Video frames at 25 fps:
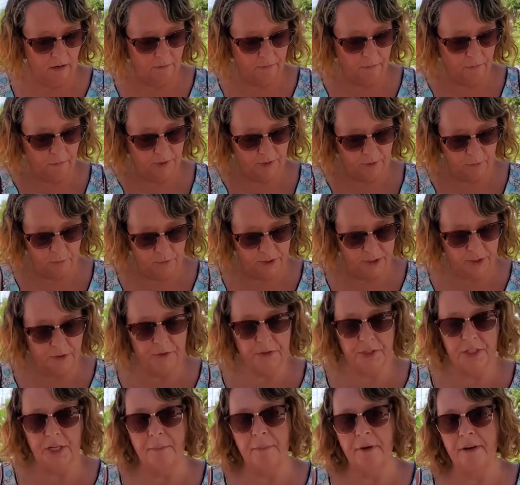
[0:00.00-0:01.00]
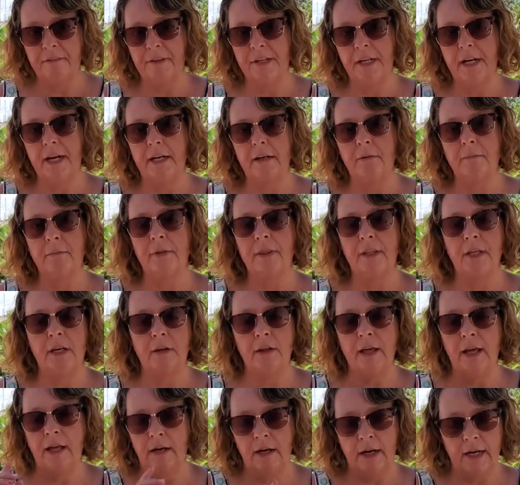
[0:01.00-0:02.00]
we used up every item,
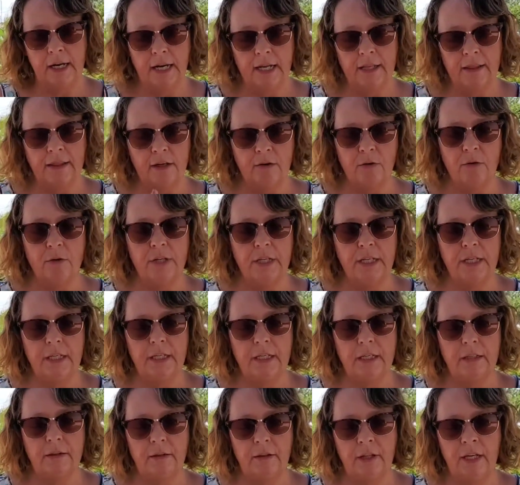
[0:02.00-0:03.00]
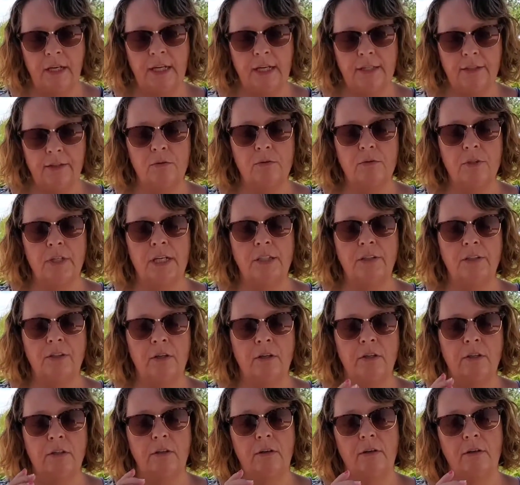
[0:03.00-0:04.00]
and again, the only thing I don't touch
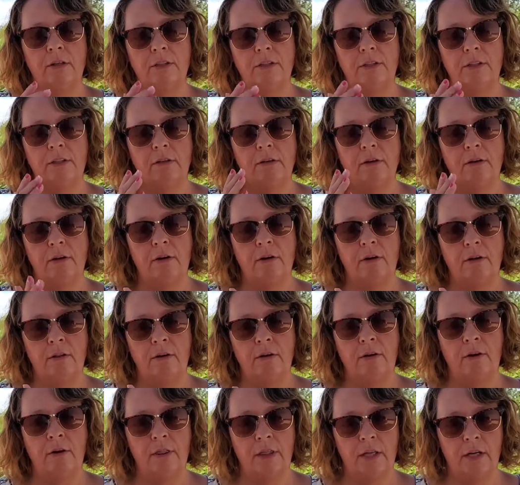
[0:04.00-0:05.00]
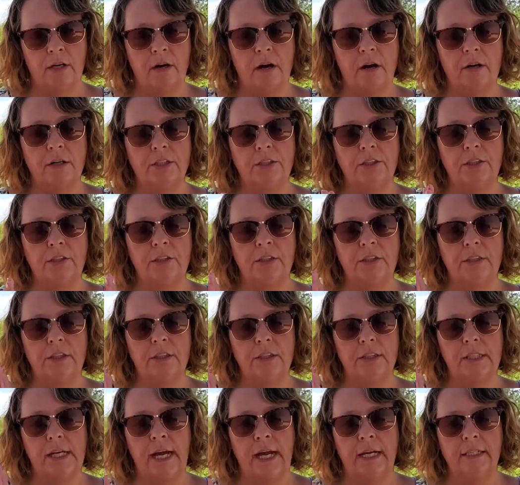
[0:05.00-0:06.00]
are the car
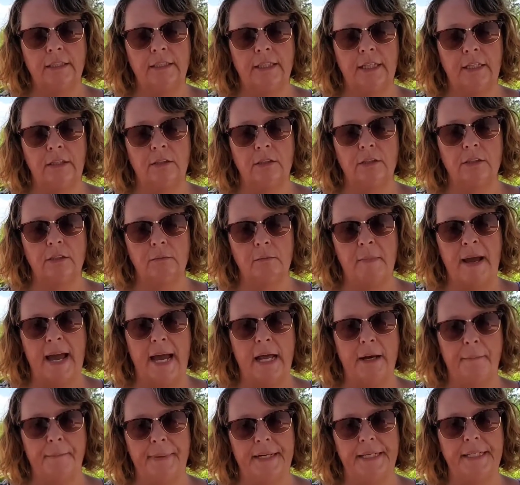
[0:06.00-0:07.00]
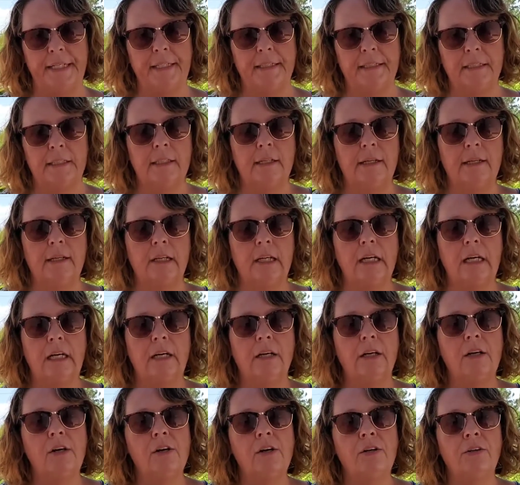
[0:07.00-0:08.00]
insurance and Daryl's MAD money.
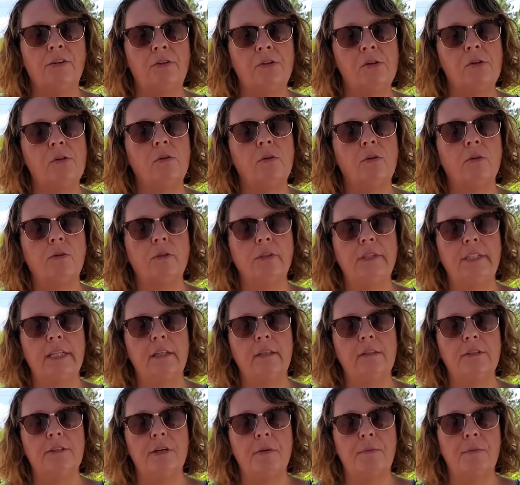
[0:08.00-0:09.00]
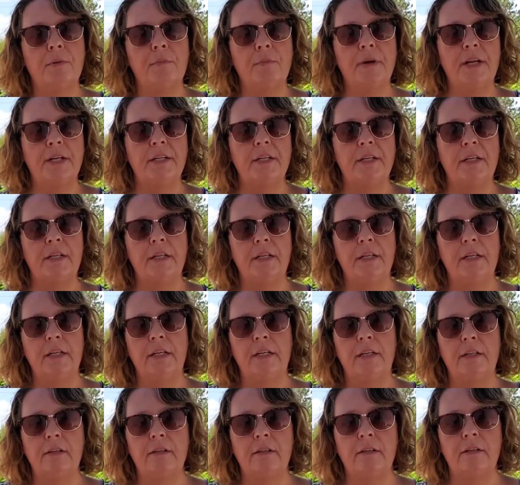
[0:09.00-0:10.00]
So Daryl supplemented
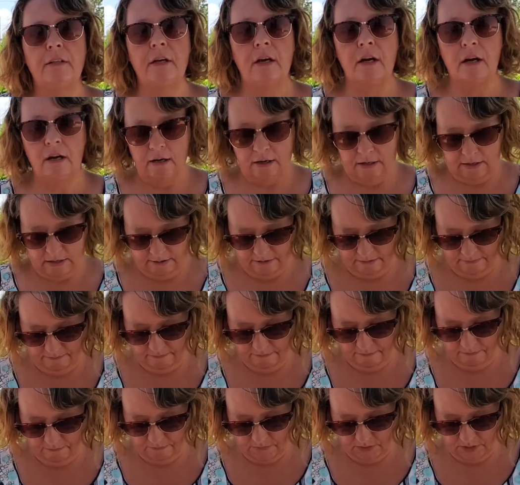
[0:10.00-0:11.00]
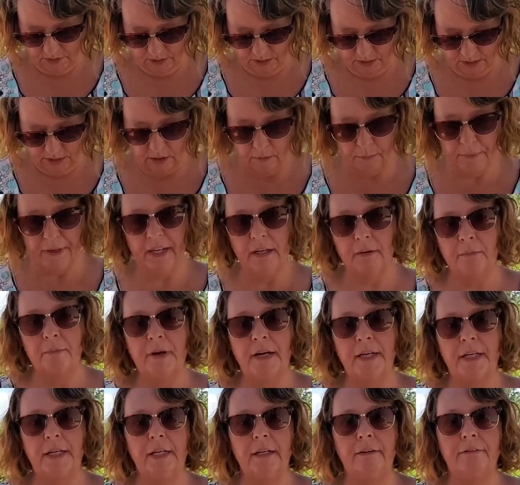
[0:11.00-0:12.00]
a little bit of
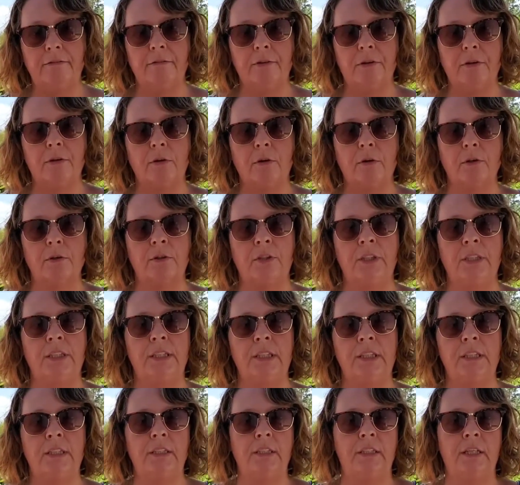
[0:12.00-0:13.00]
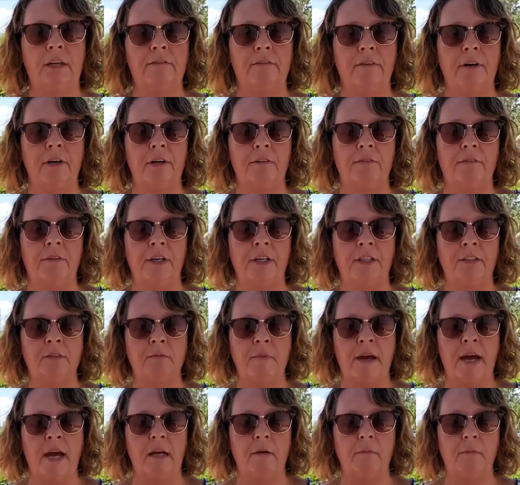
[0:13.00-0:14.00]
money for groceries and stuff out of his
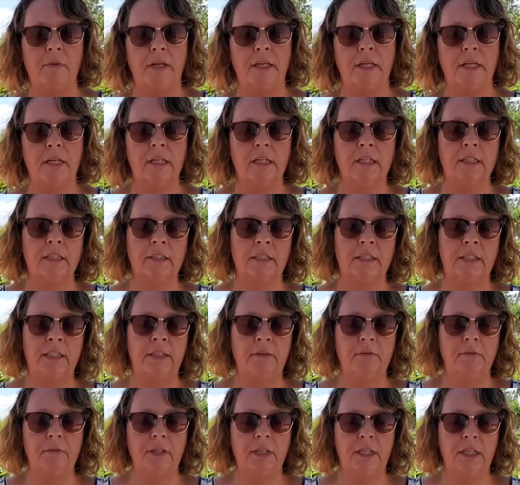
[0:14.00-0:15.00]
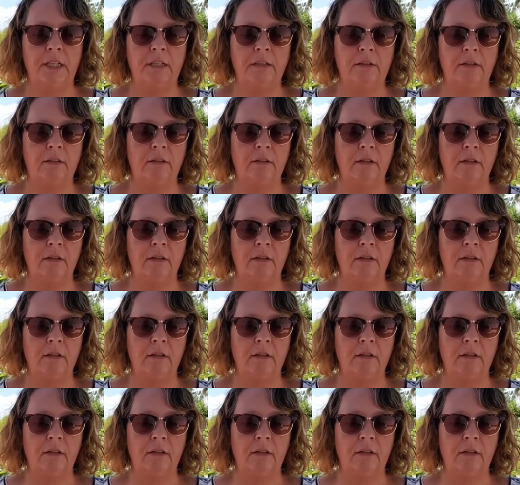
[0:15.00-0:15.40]
MAD money because he really